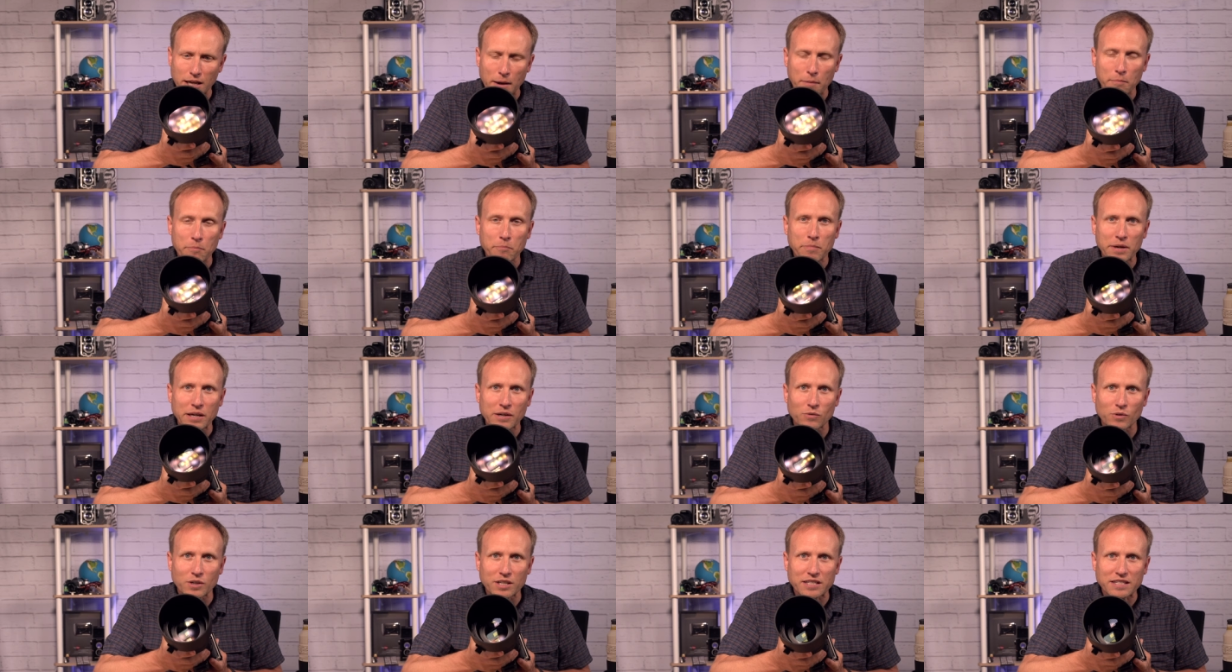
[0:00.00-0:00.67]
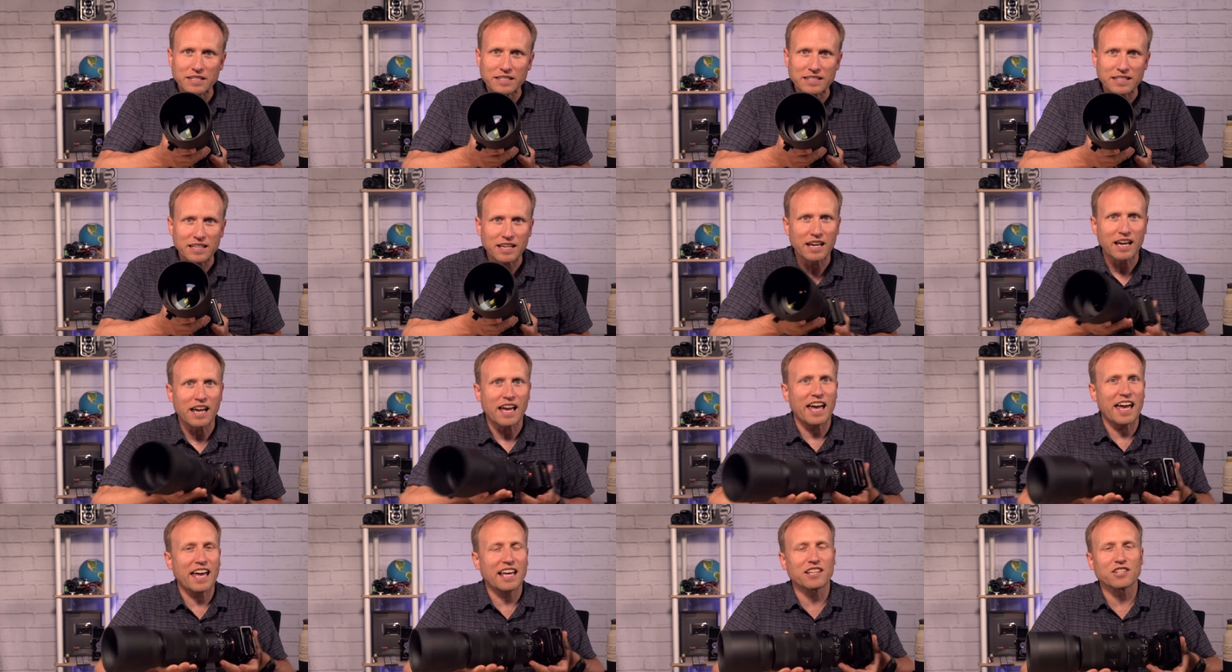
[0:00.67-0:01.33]
yeah, big ones,
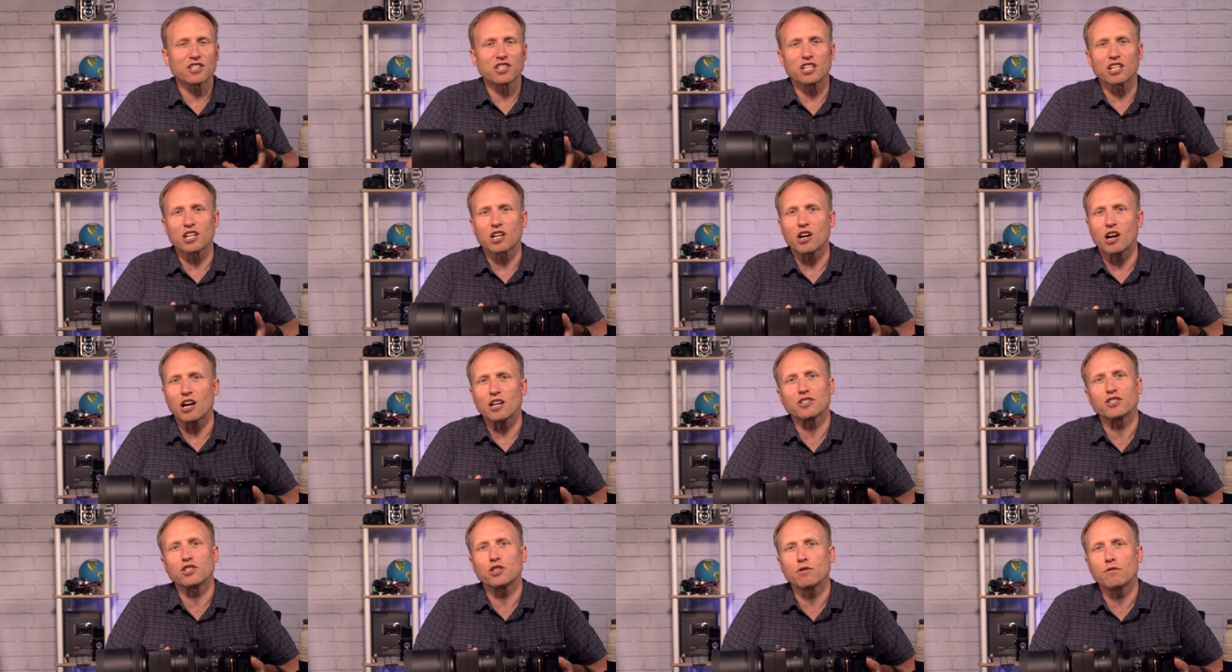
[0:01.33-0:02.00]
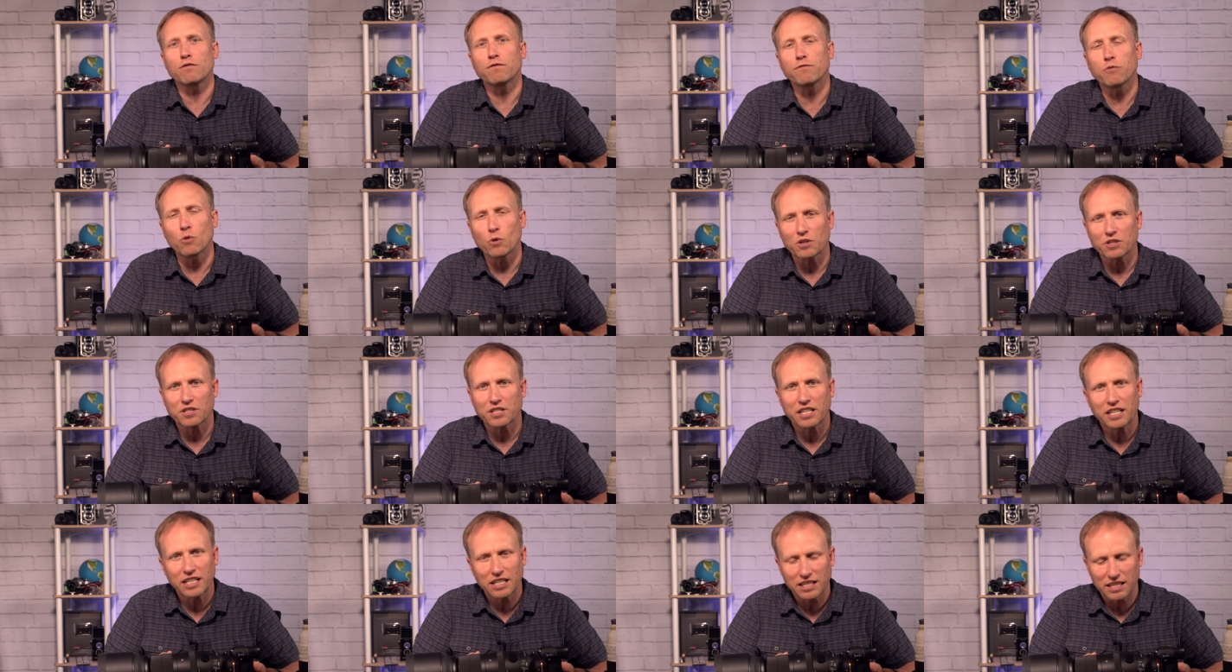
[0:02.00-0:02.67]
and it's going to cost you
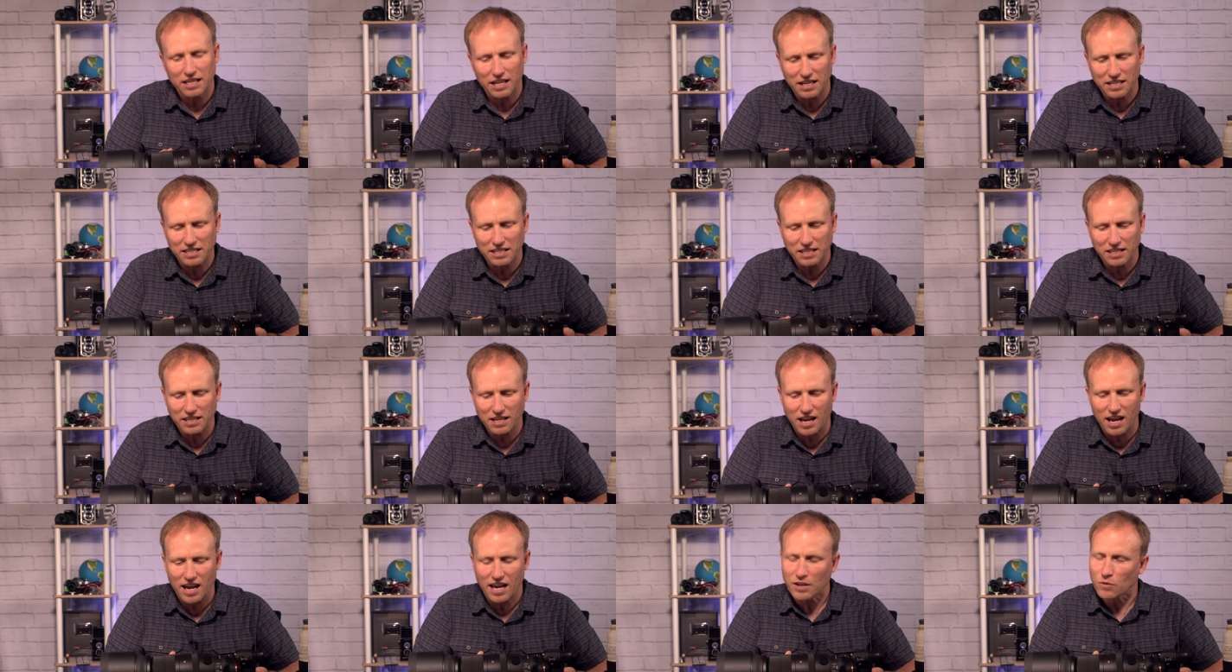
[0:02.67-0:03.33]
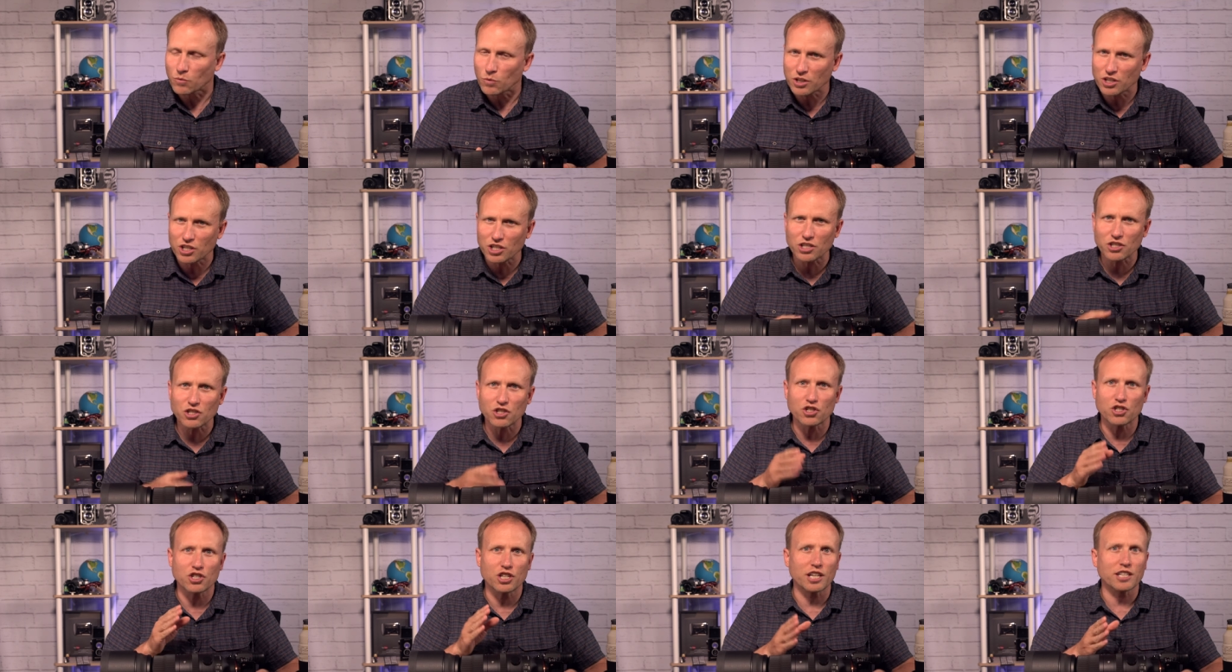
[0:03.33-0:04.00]
fourteen ninety-nine, which is
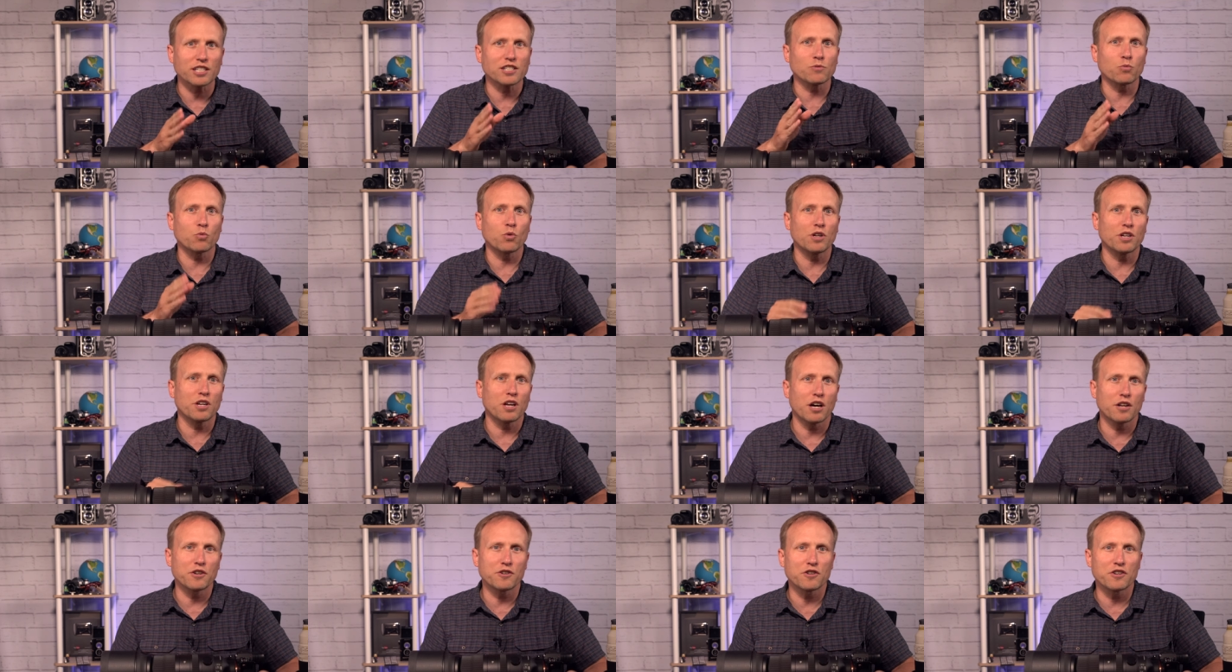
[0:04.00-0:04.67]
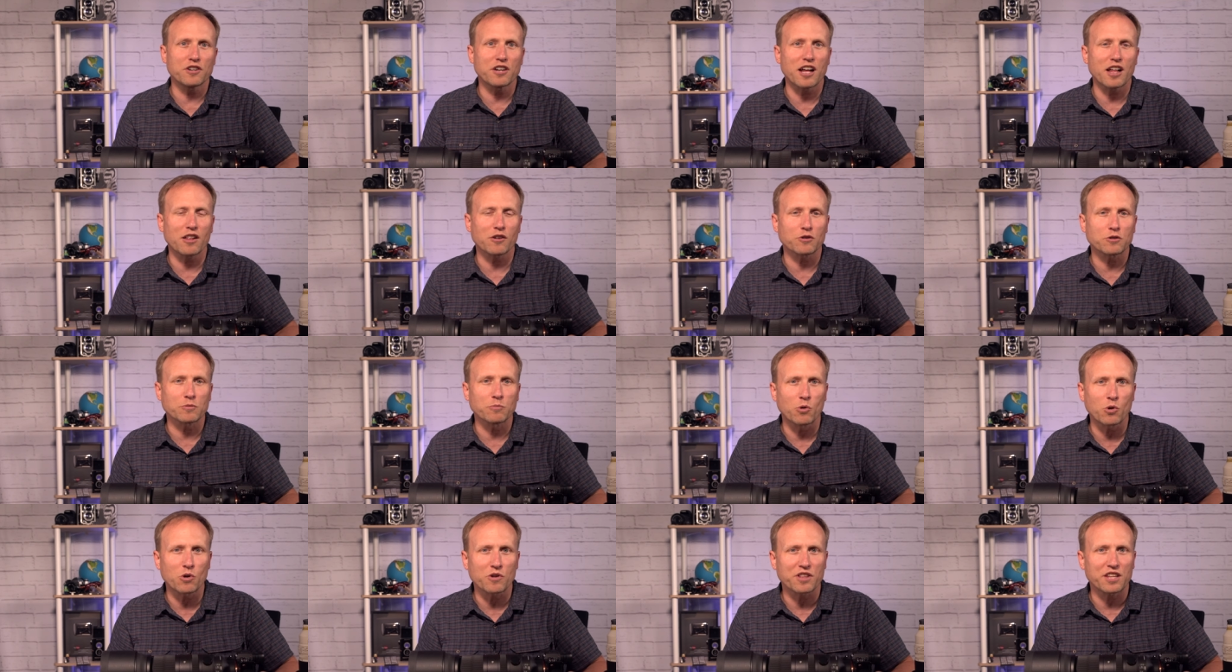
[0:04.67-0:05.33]
just one hundred dollars
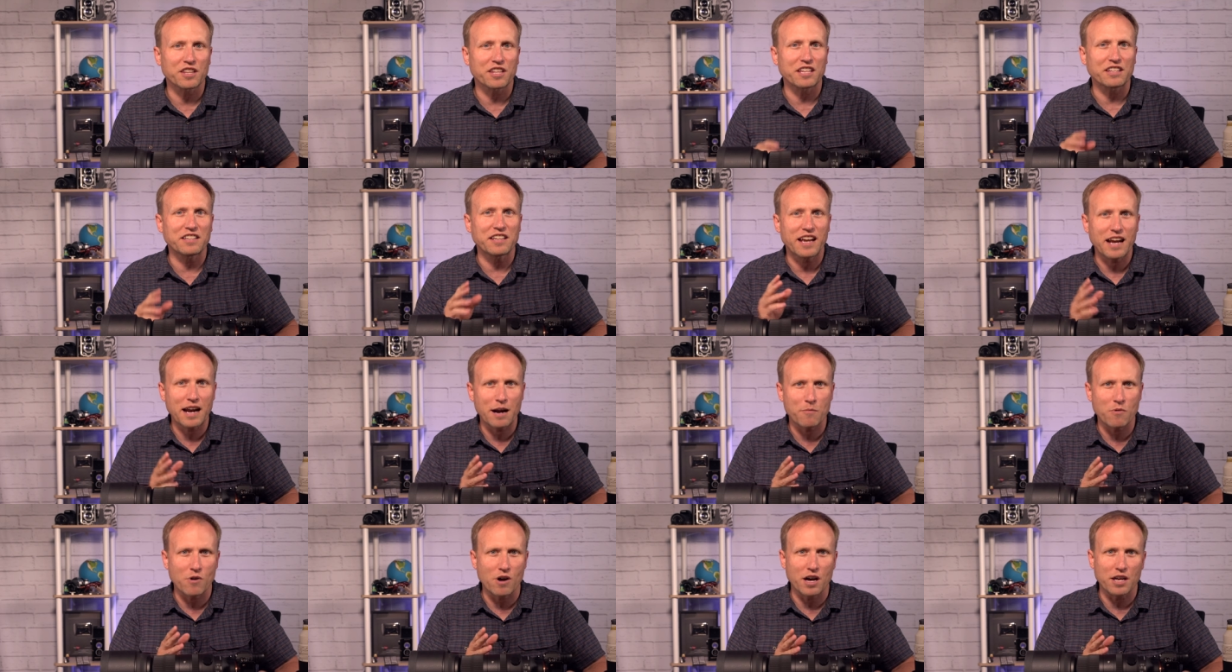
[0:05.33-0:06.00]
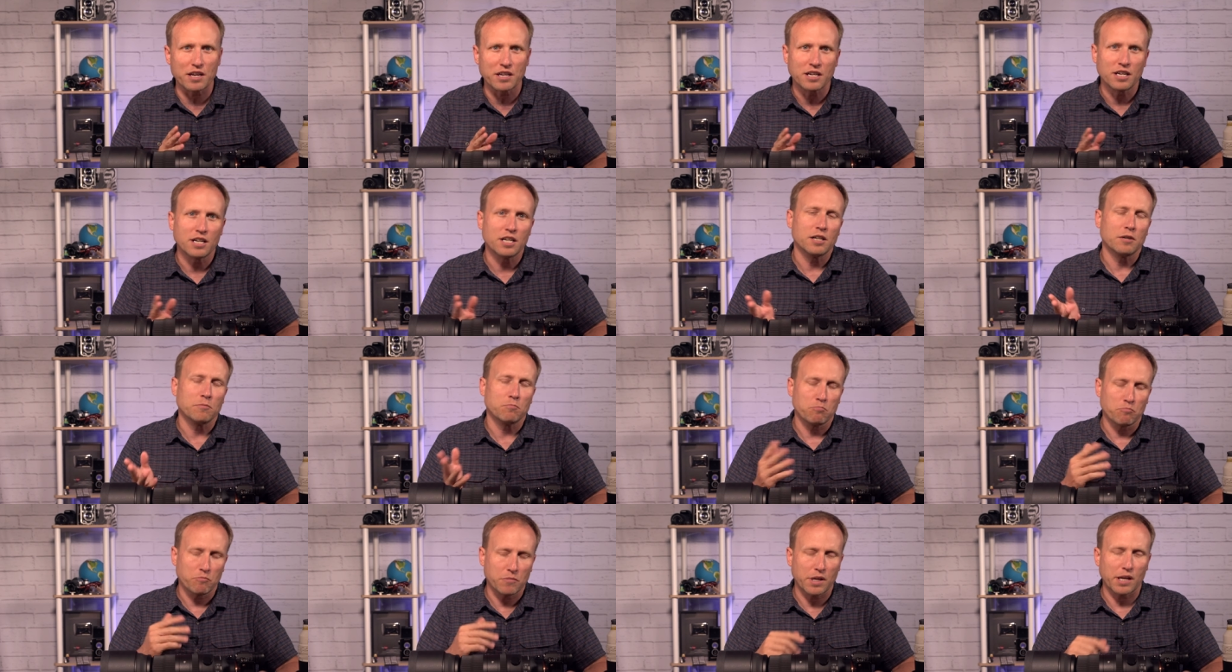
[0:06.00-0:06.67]
more than the Tamron
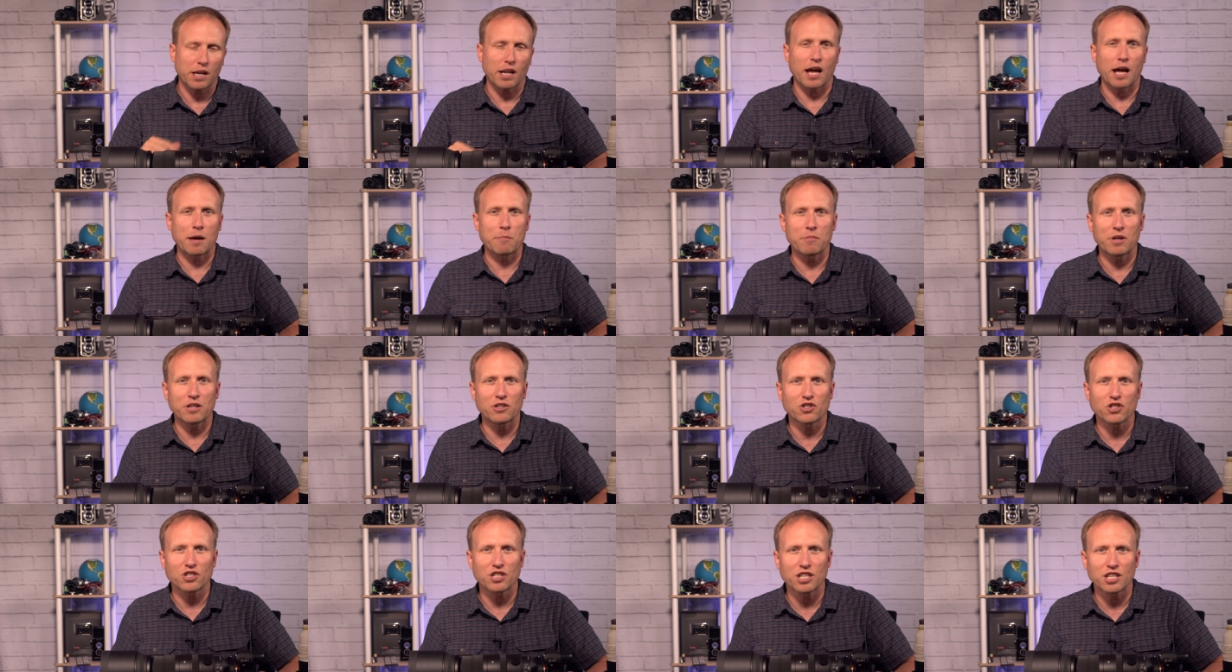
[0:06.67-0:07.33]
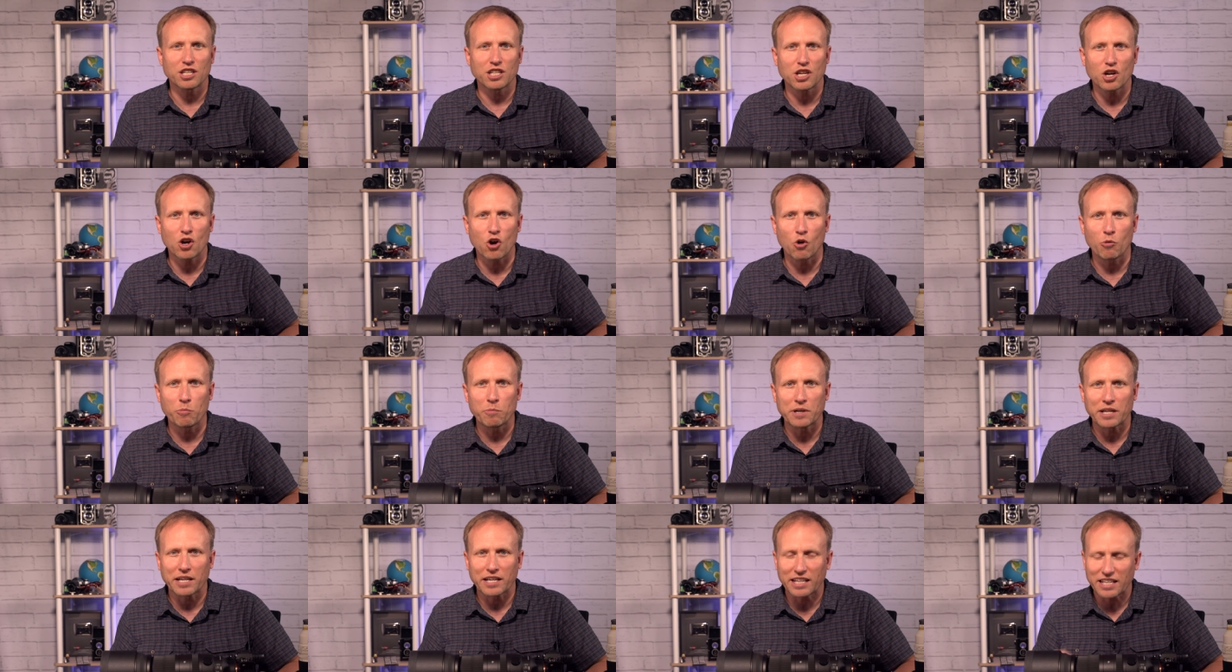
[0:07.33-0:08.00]
that I mentioned in the
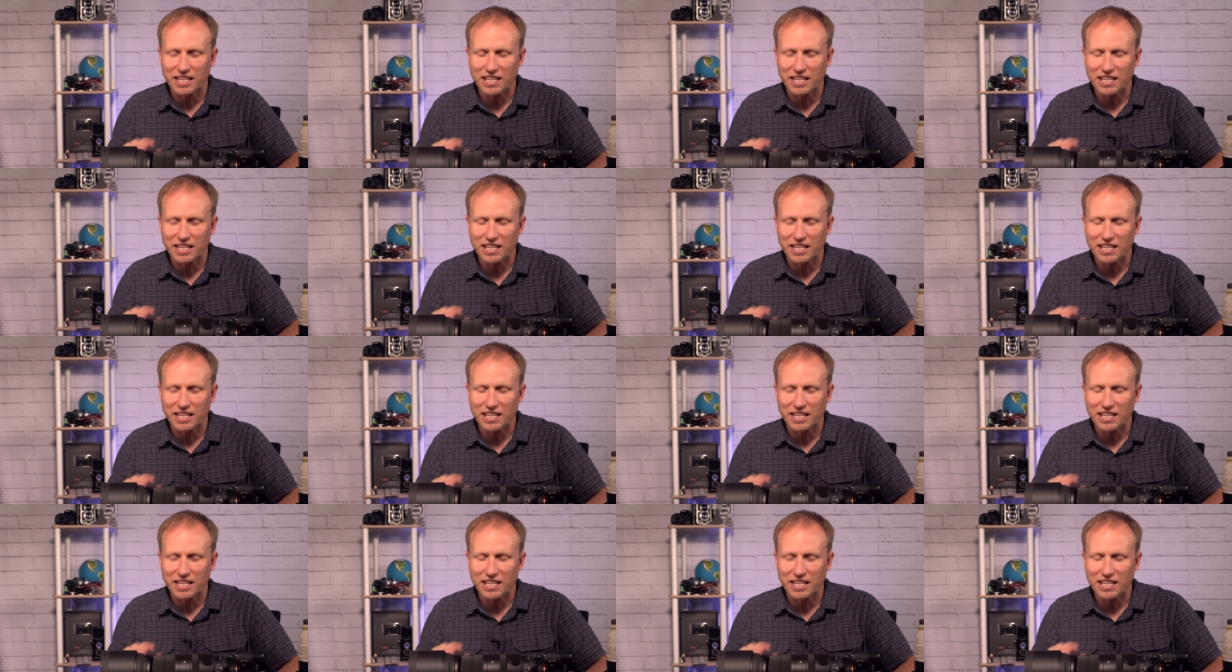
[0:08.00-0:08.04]
opening.